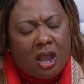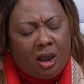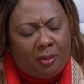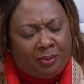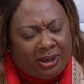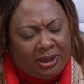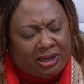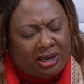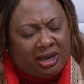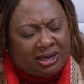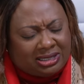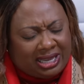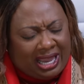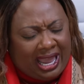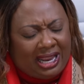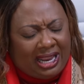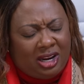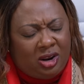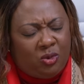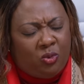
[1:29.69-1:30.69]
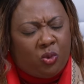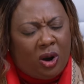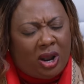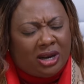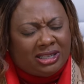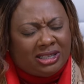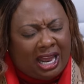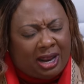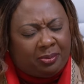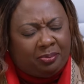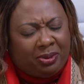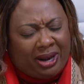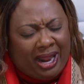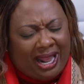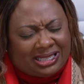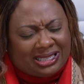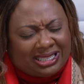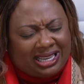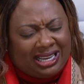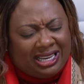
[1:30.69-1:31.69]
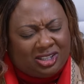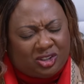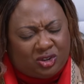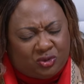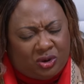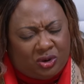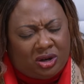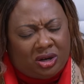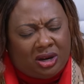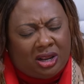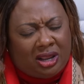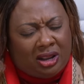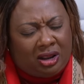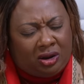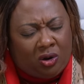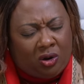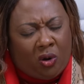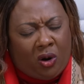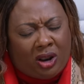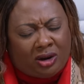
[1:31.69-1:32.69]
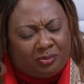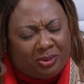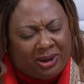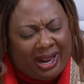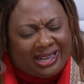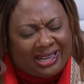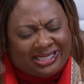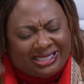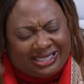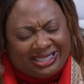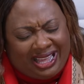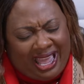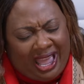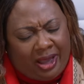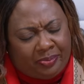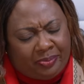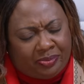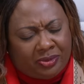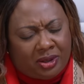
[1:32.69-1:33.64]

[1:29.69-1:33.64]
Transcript: Because anyone that bless Israel, God bless them.